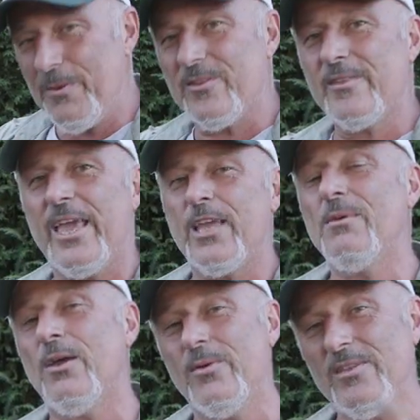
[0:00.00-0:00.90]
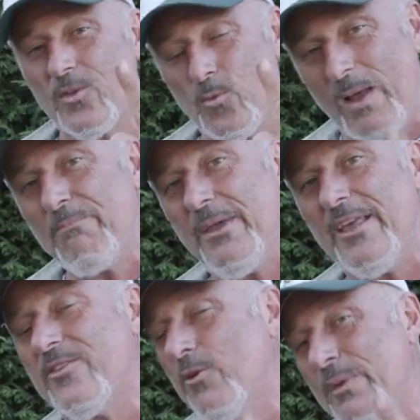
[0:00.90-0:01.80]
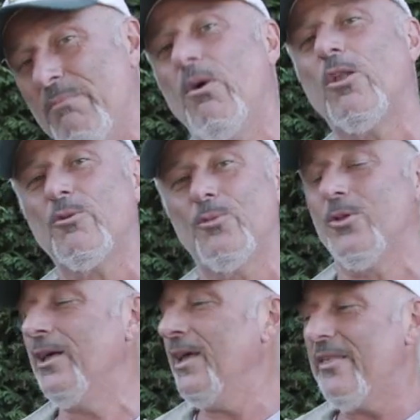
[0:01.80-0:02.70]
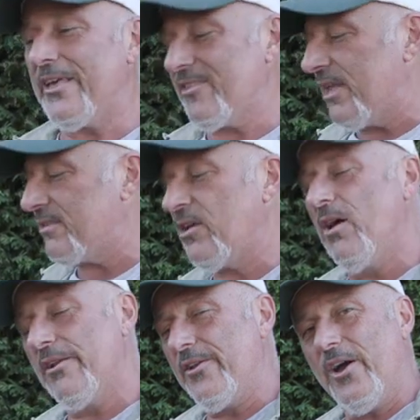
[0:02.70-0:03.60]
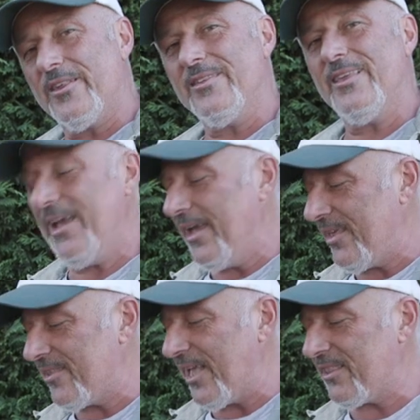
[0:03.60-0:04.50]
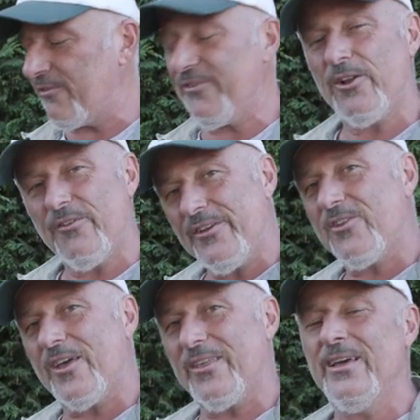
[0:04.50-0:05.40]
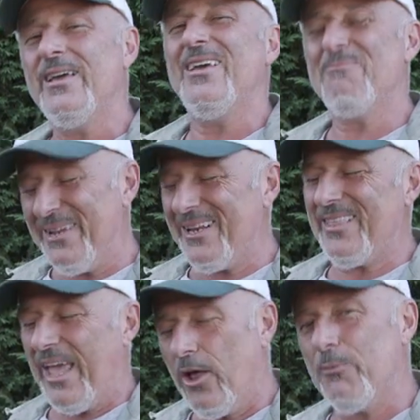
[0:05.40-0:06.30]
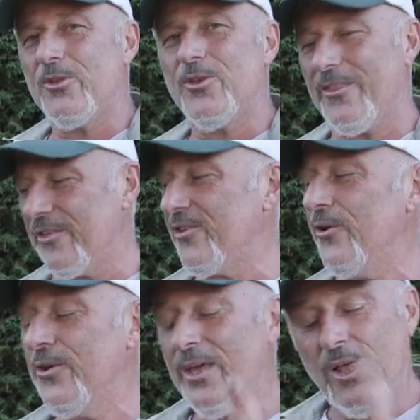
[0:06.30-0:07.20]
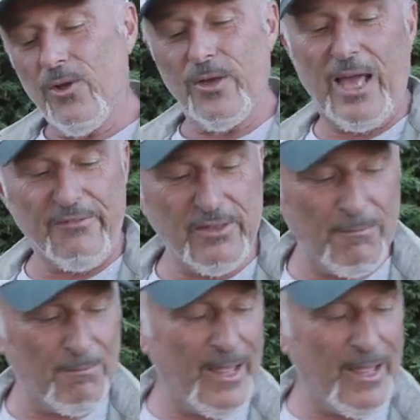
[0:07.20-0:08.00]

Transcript: best to take them out. When there's one pest, there'll be multiple. They start to colonise in there and they start to feed off each other, meaning they help each other. So look after your